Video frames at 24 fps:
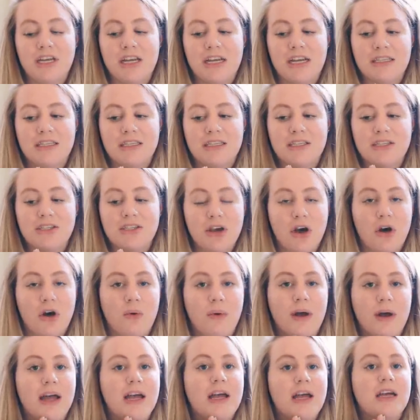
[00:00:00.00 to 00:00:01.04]
It's
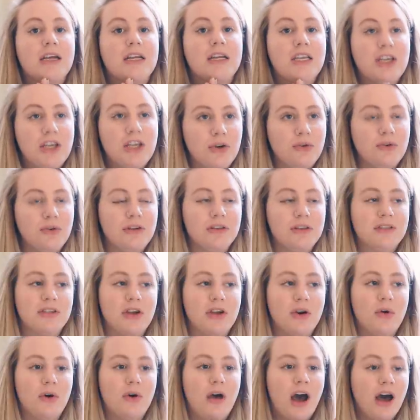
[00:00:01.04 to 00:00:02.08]
so cute.
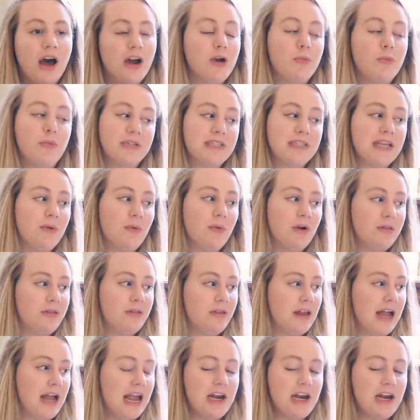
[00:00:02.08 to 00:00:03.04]
So 100% worth it.